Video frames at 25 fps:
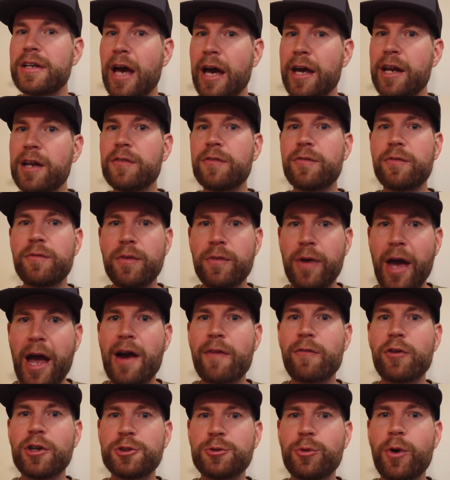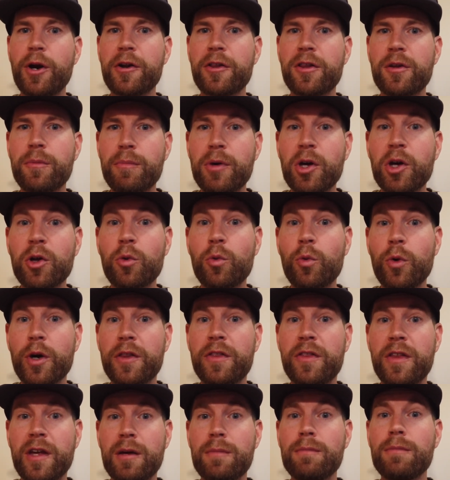kind of average run-of-the-mill
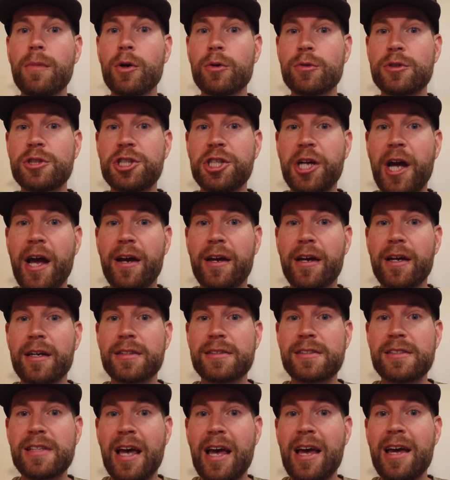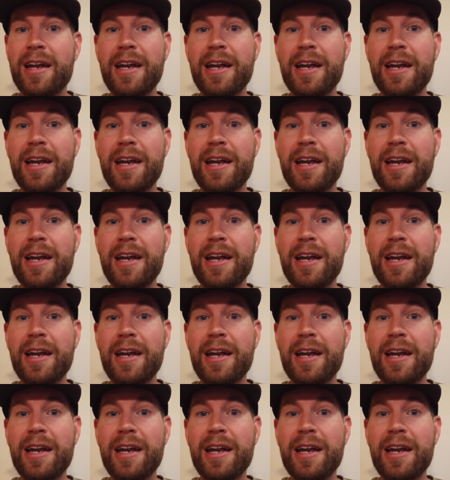within most jackets.